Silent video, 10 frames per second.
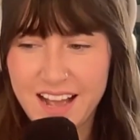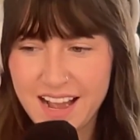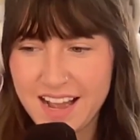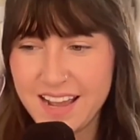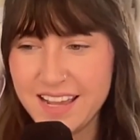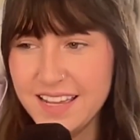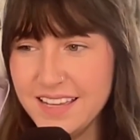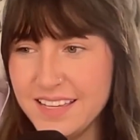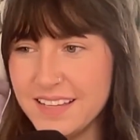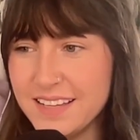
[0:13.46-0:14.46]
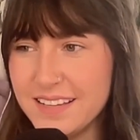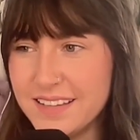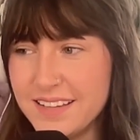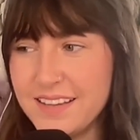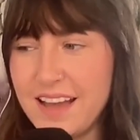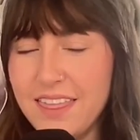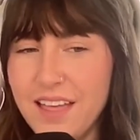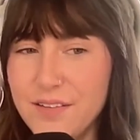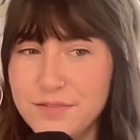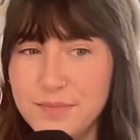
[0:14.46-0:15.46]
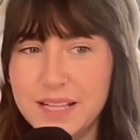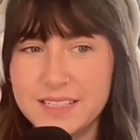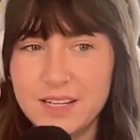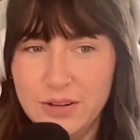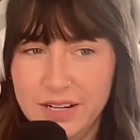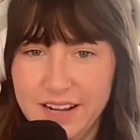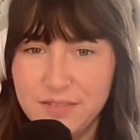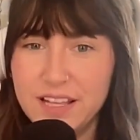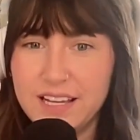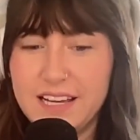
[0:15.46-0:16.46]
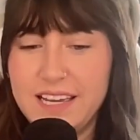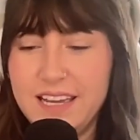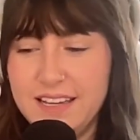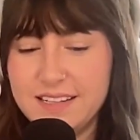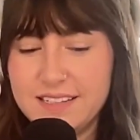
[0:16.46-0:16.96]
I love melatonin. I feel like I can't.